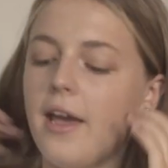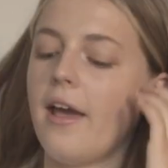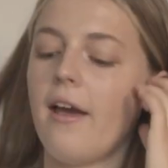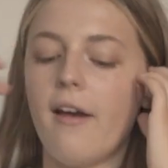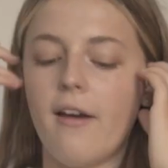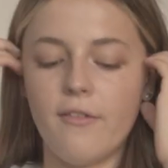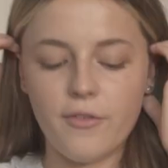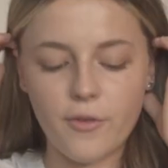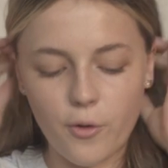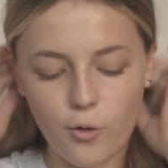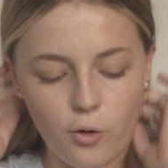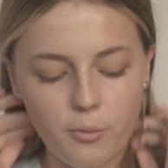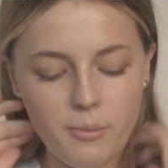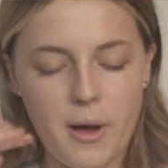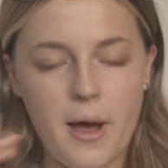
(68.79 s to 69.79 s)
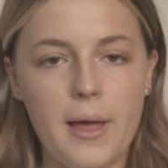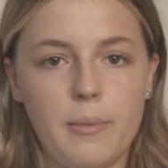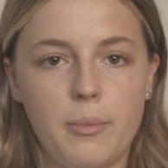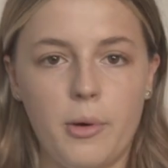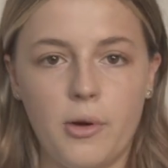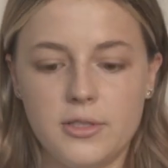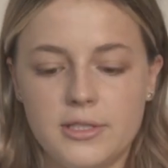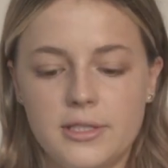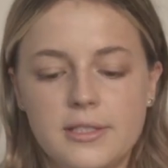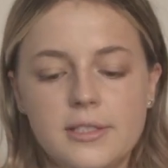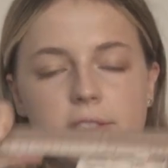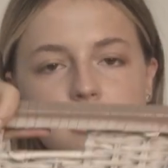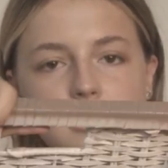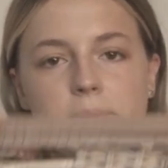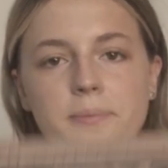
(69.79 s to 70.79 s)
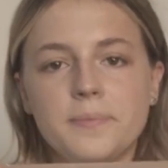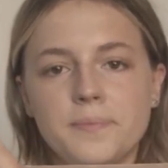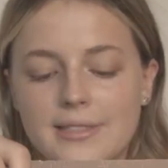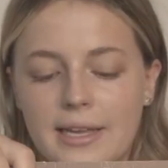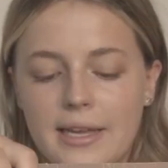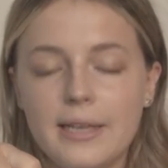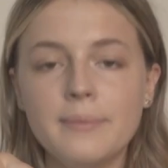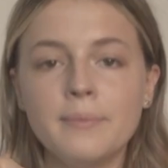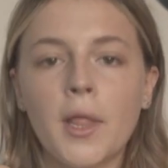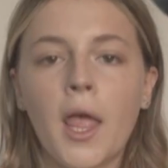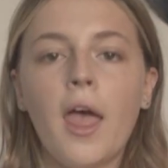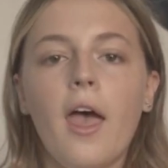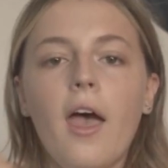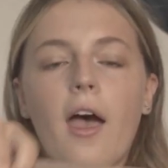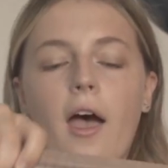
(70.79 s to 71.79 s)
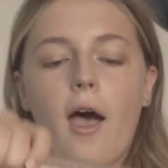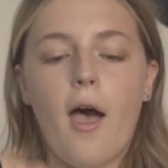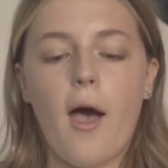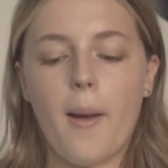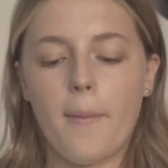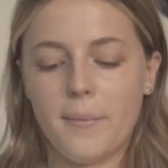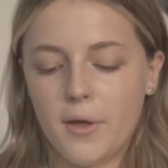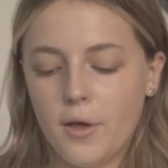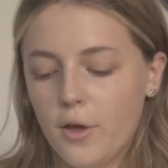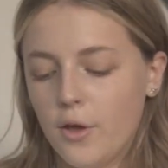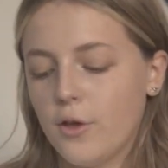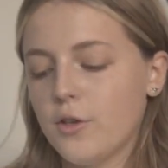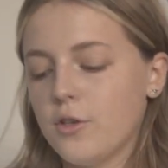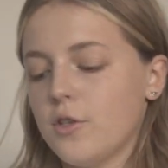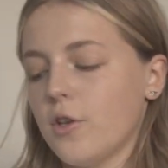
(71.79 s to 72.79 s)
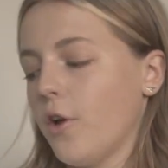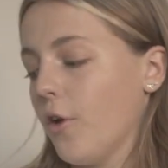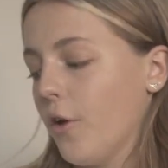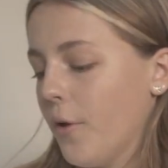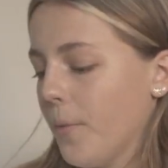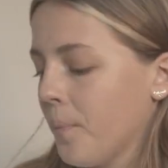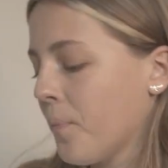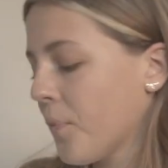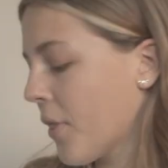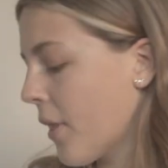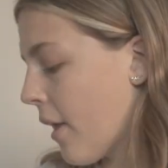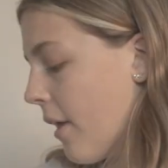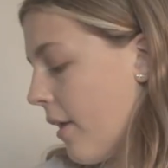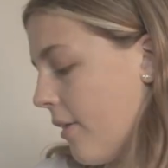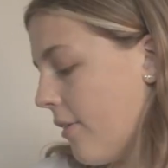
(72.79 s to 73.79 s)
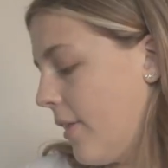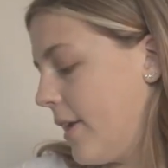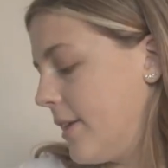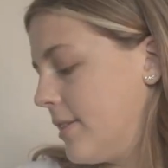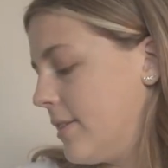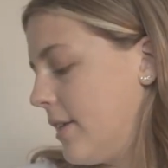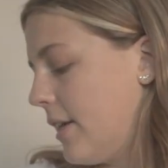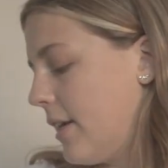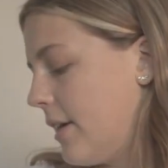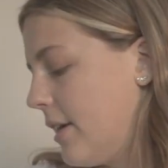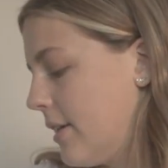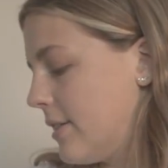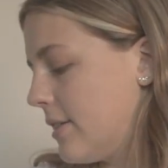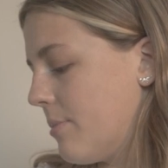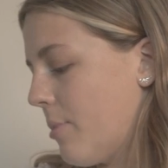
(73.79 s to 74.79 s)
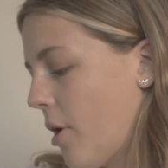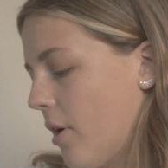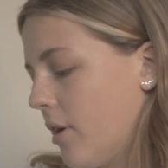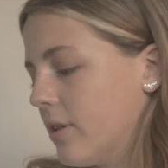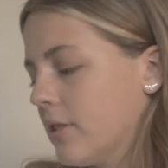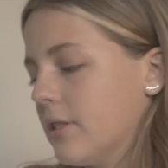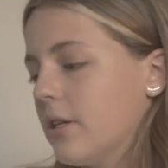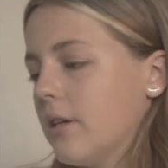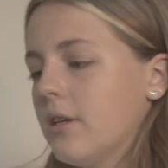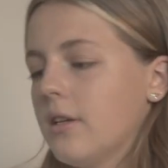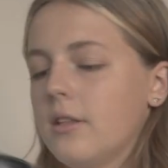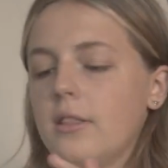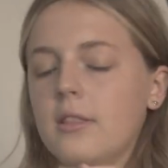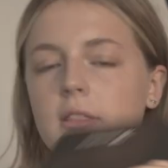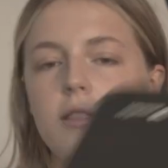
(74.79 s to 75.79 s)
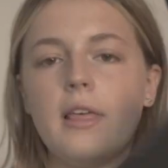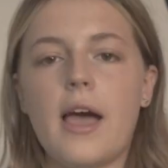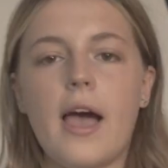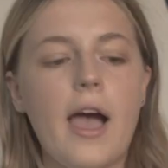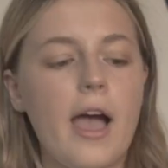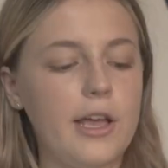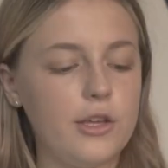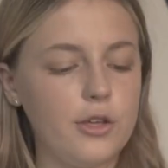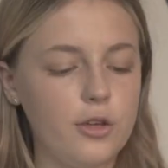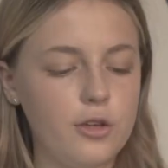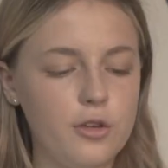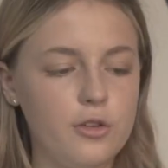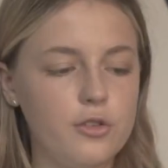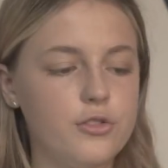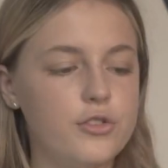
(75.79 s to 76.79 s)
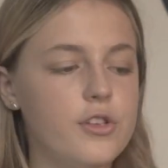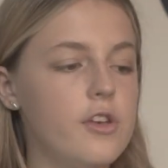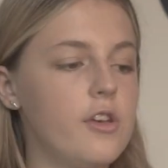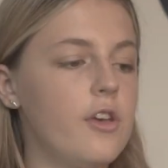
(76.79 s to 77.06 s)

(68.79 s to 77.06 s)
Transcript: I have all my boxes. See? So this is the box that I use